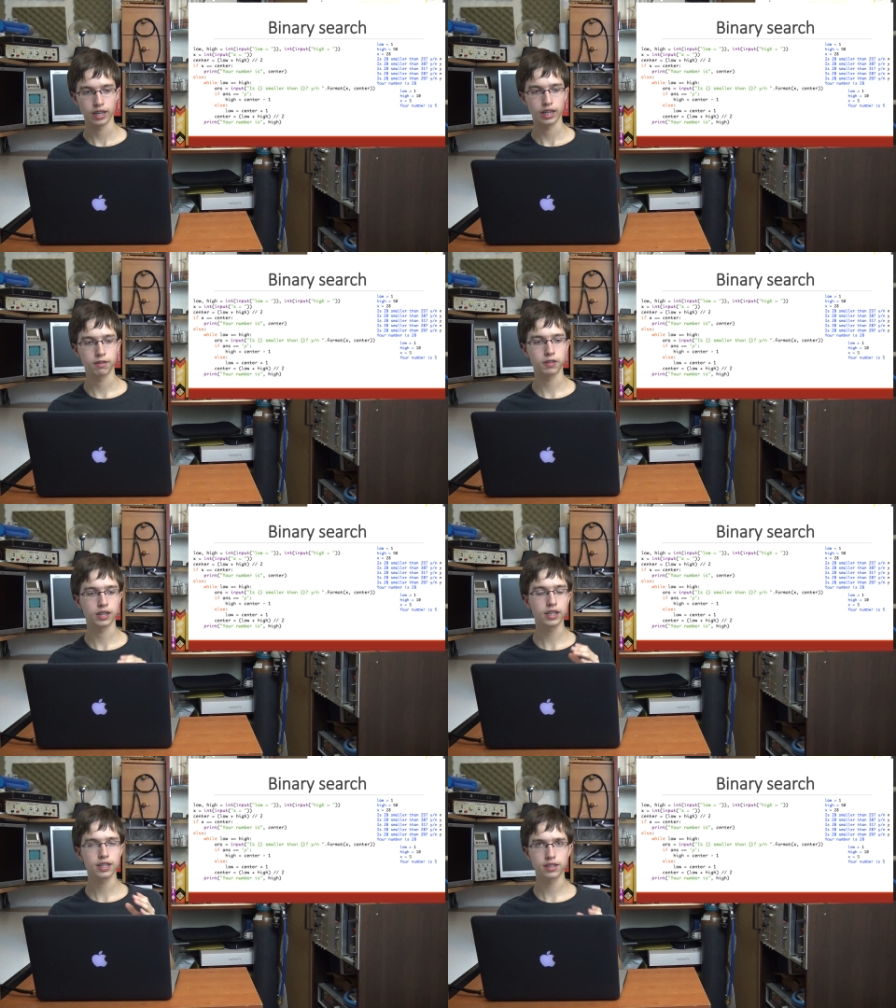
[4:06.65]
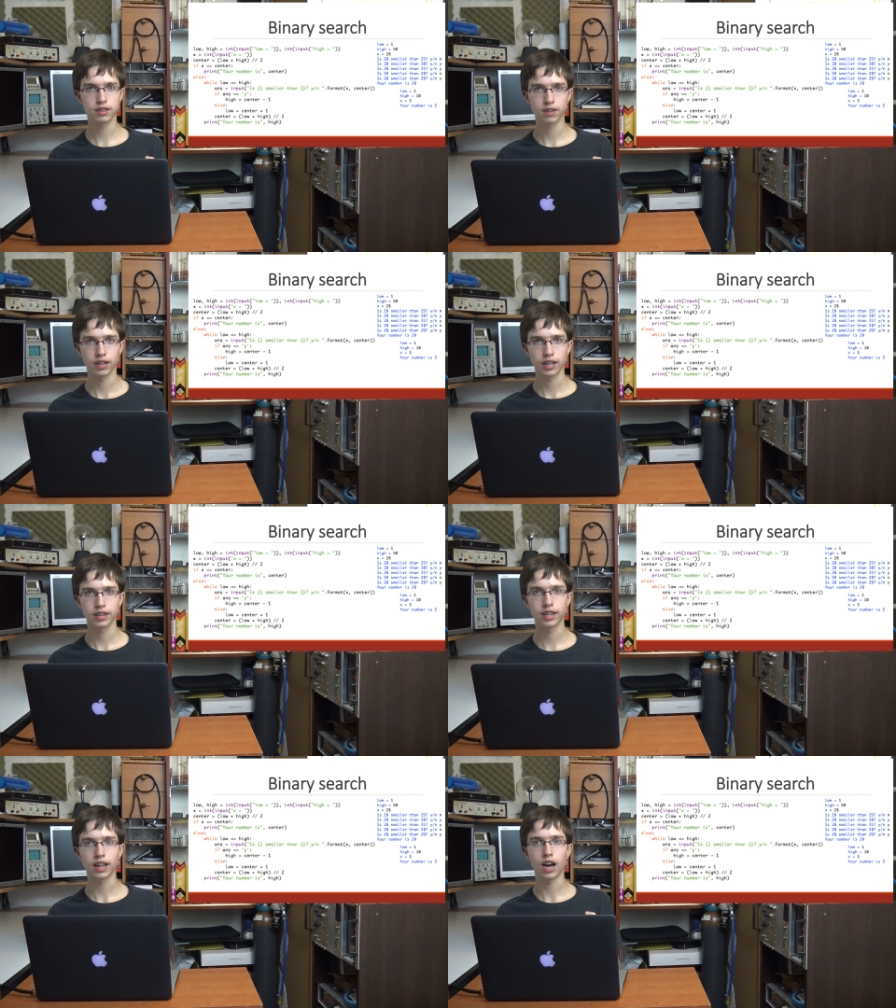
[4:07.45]
If it is,
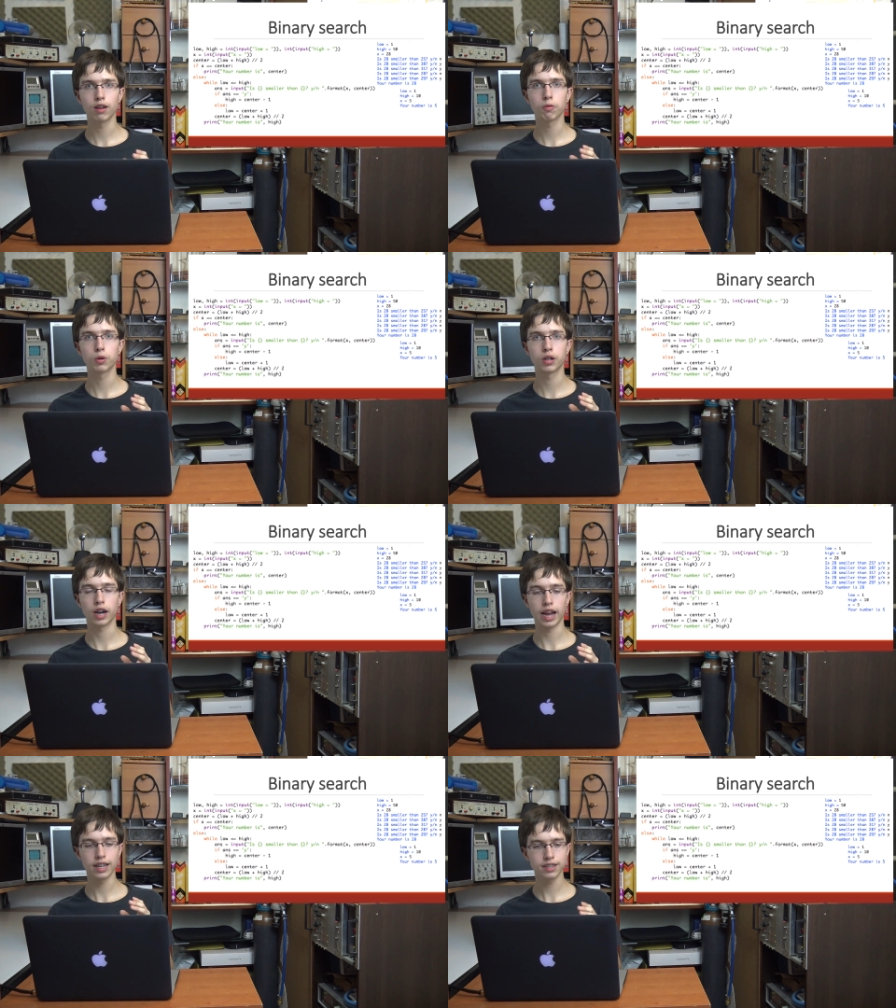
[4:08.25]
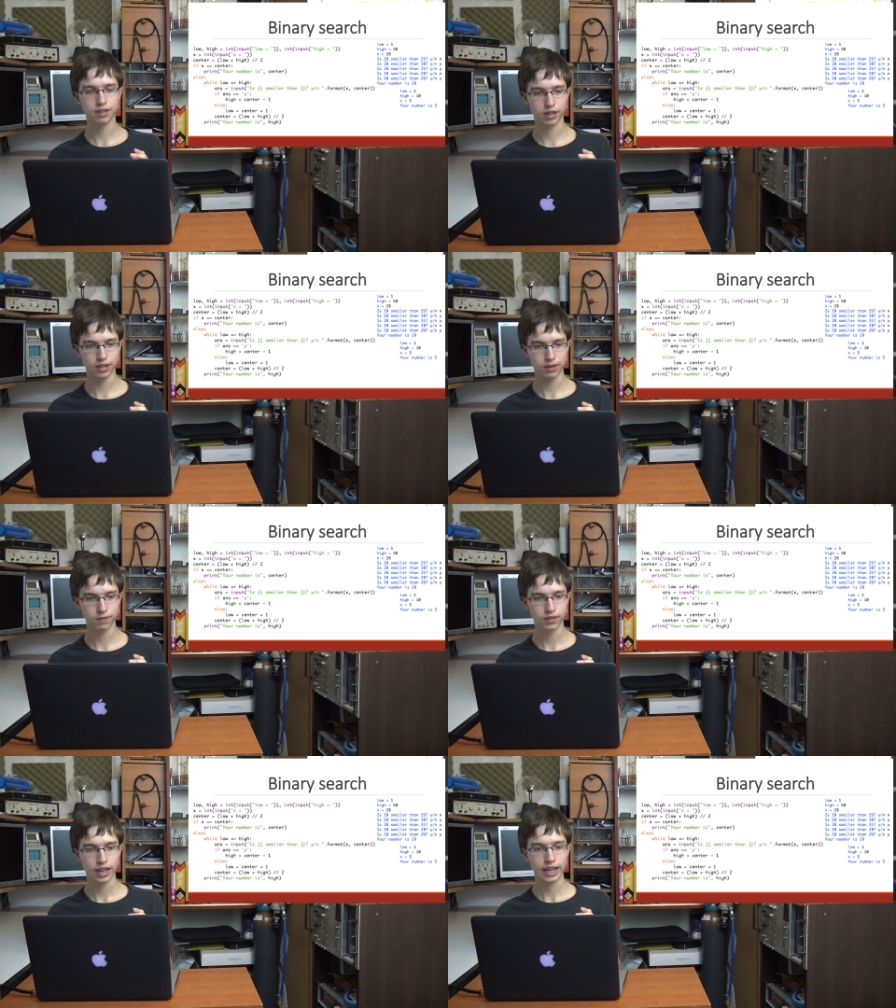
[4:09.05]
then our answer
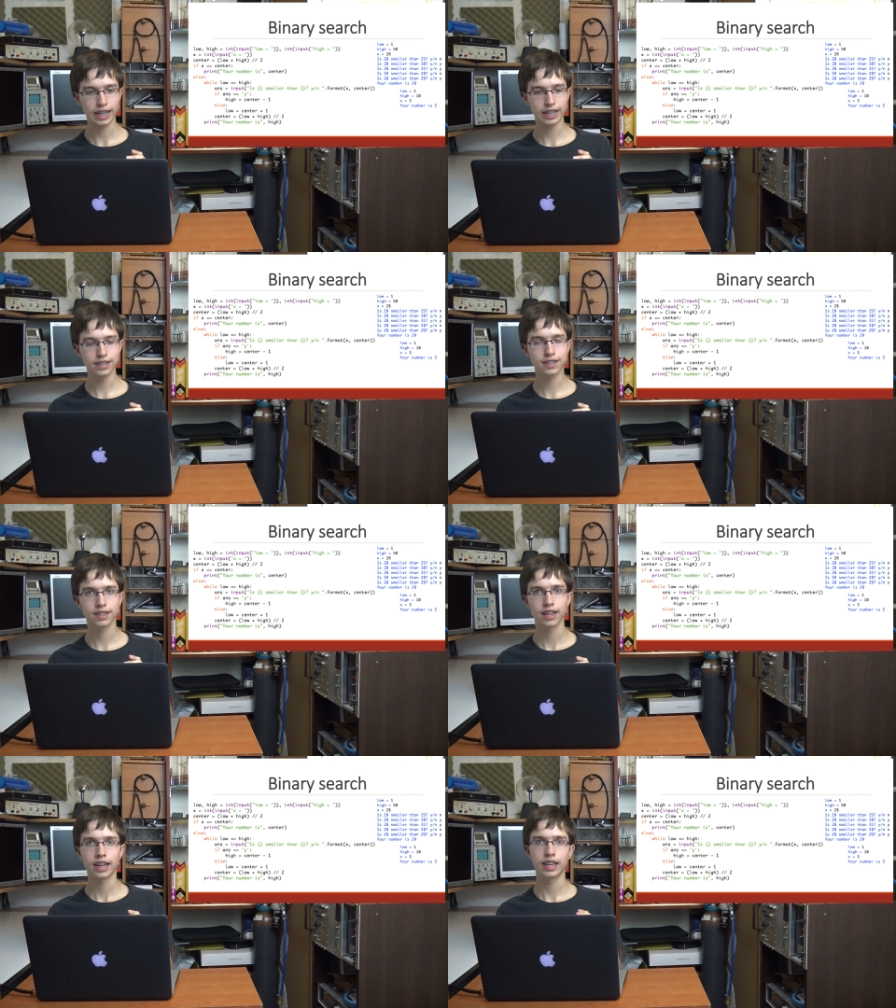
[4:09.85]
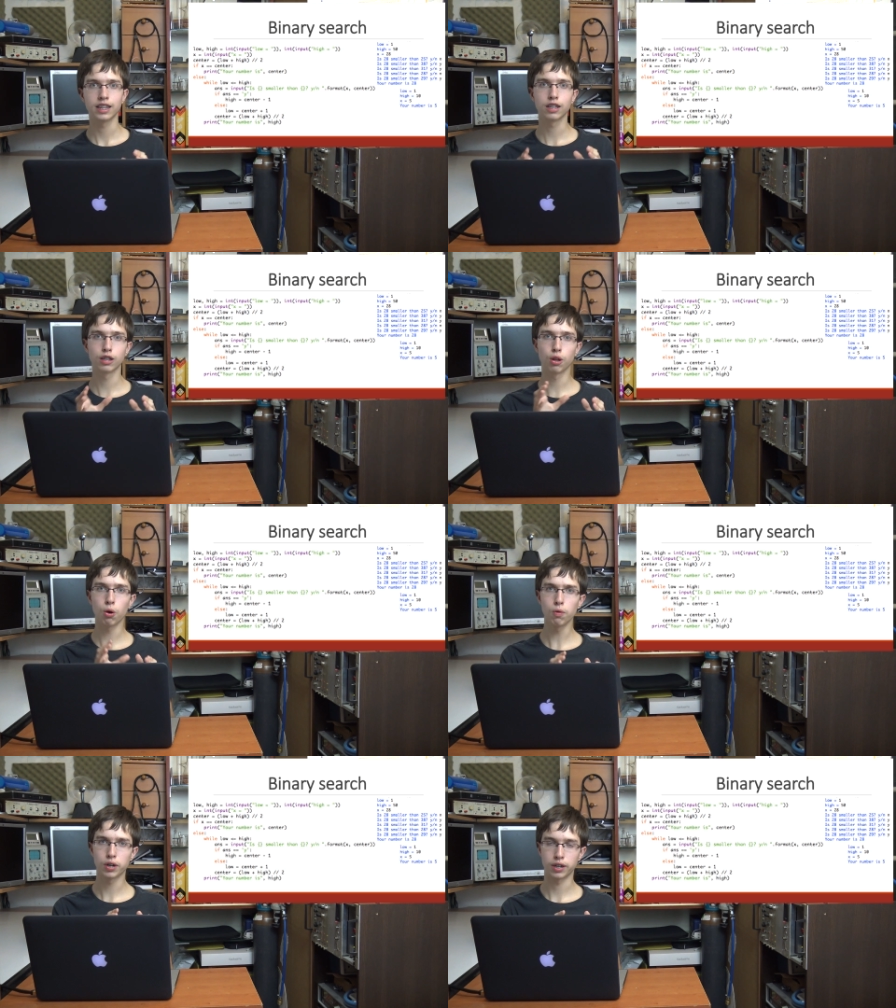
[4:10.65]
is in the
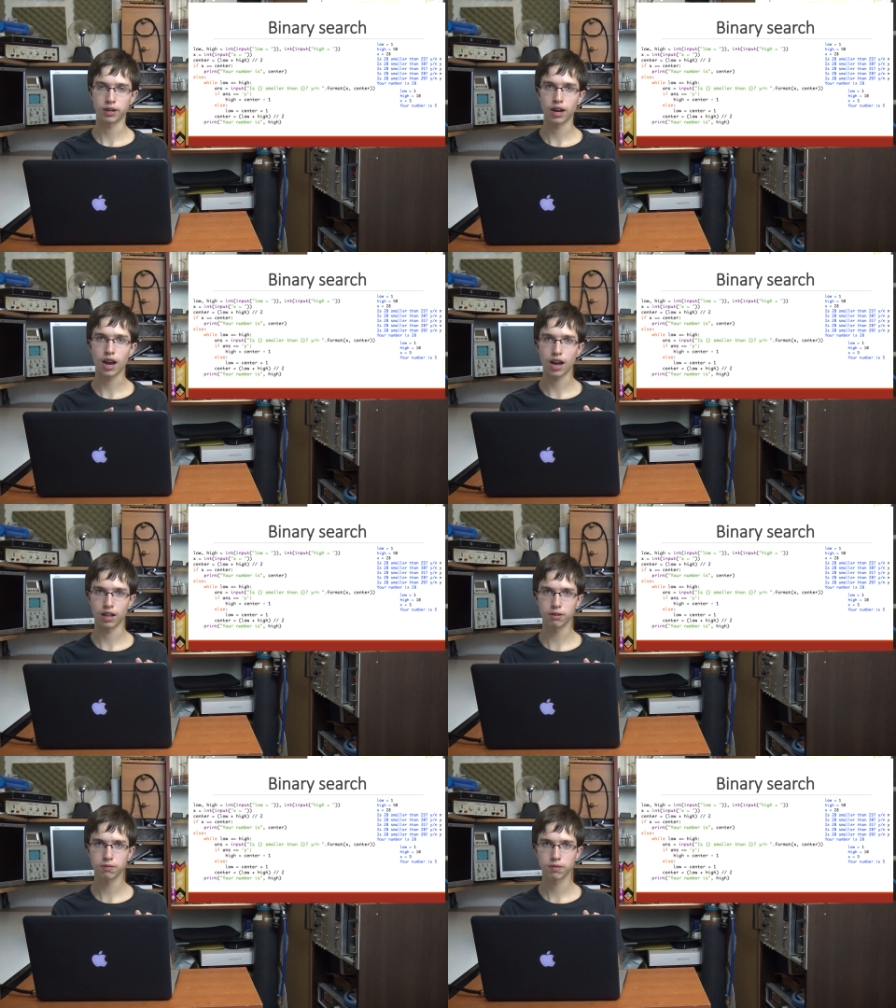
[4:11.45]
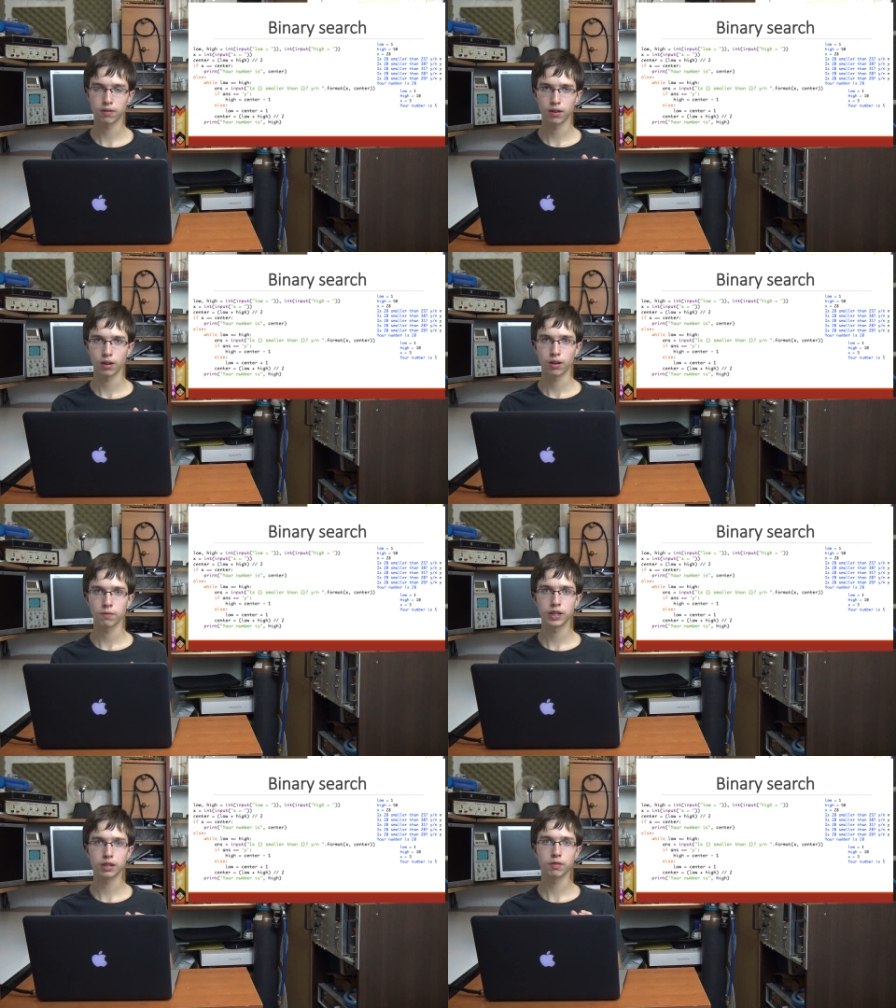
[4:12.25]
lower half
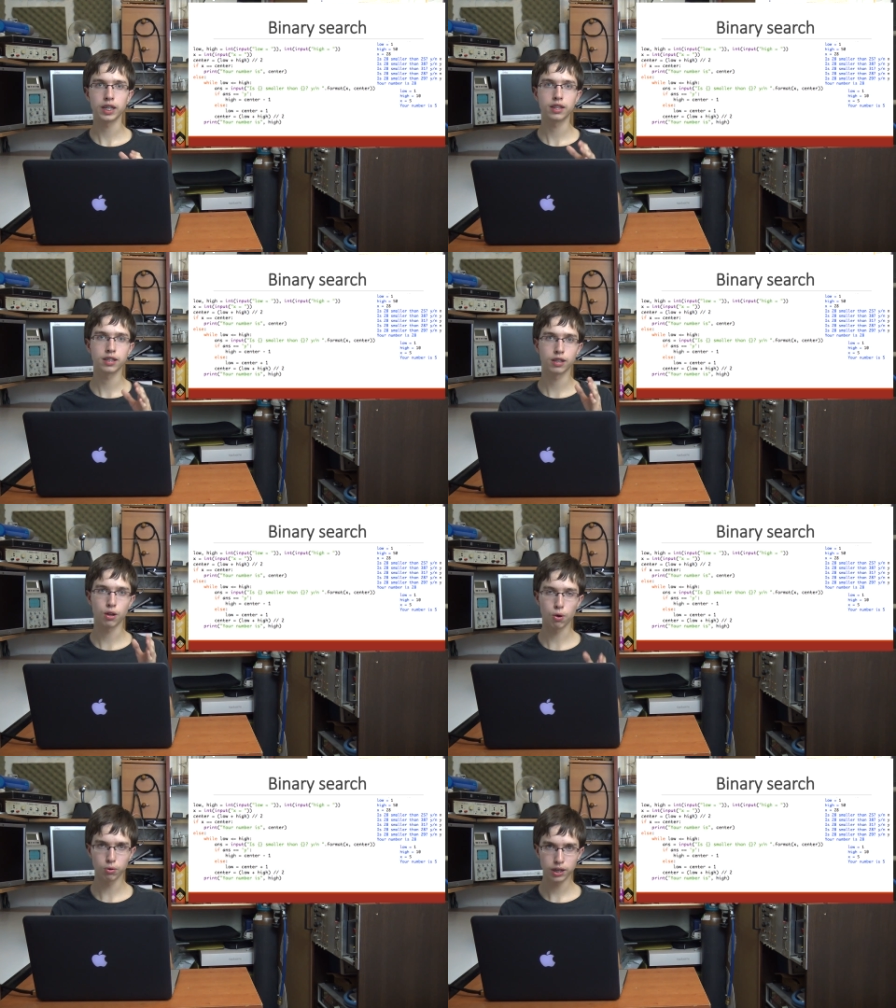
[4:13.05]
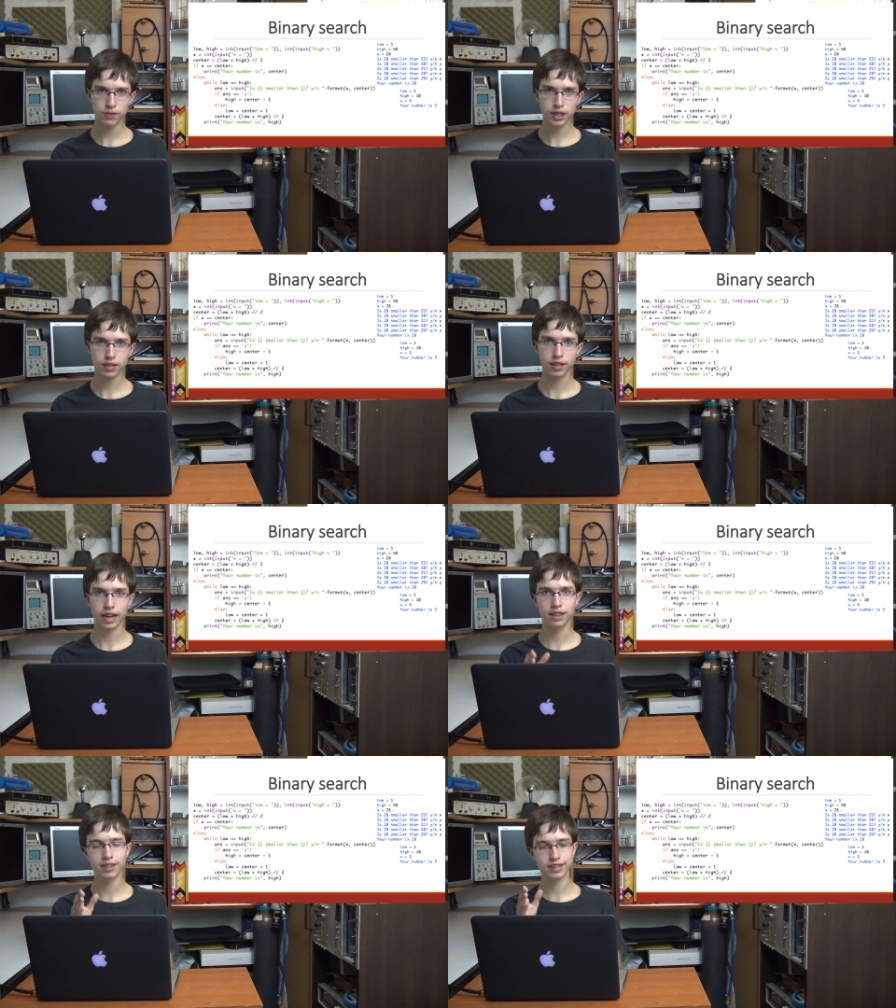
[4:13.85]
between the low limit
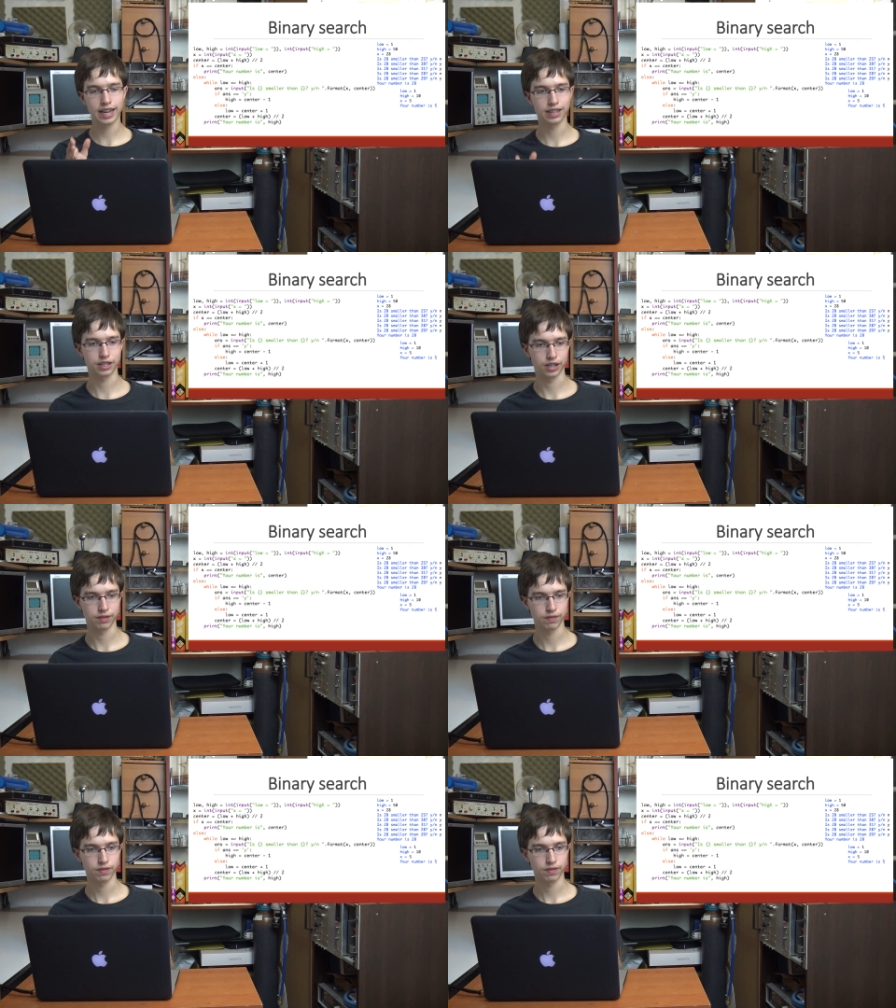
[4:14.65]
and the center.